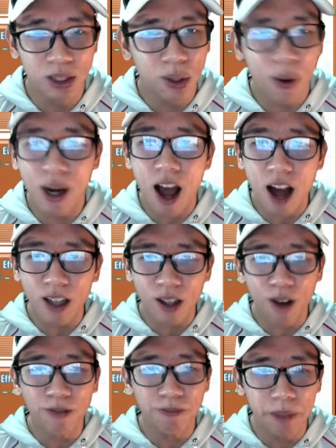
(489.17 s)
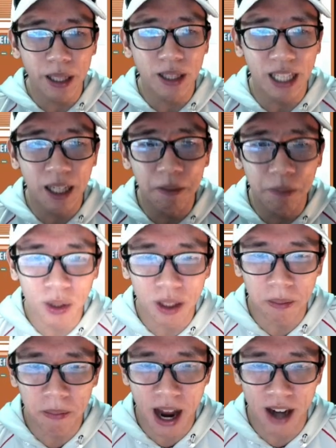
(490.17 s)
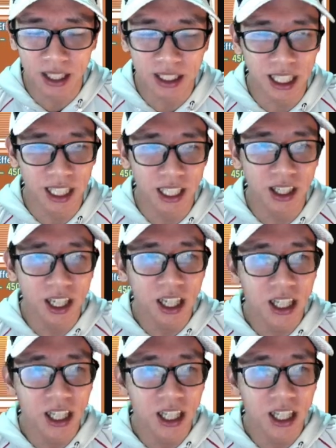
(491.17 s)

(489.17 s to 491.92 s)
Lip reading: So a lot of built-in multipliers here.